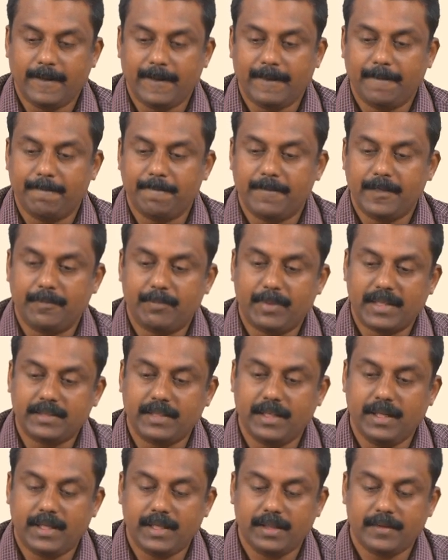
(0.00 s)
um,
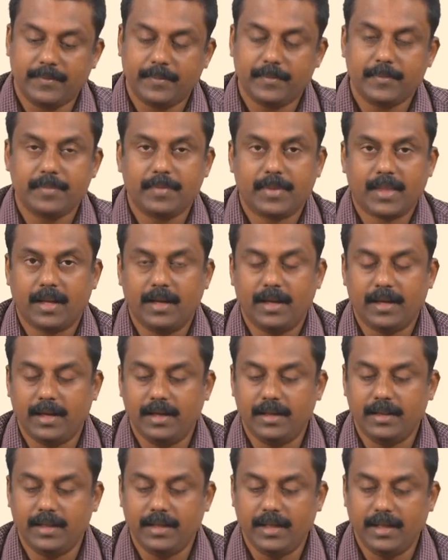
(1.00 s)
present
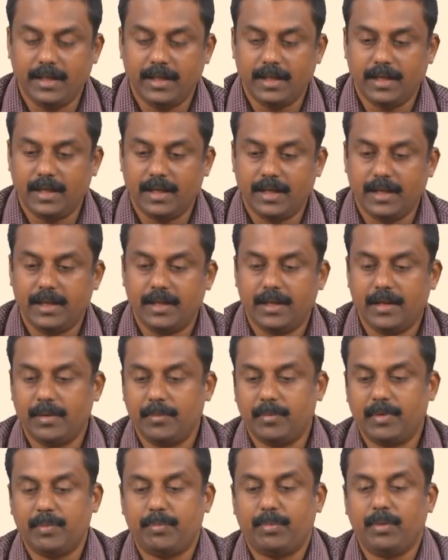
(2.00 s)
in the
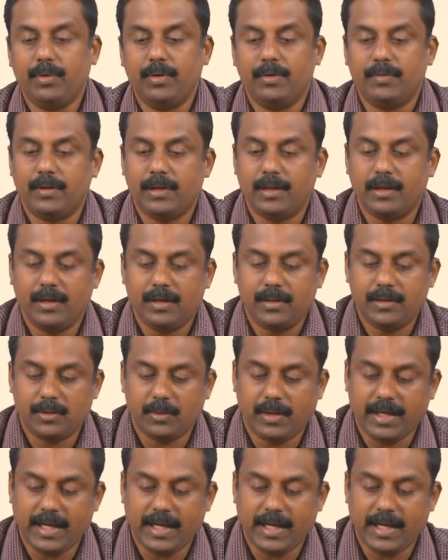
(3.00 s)
pool to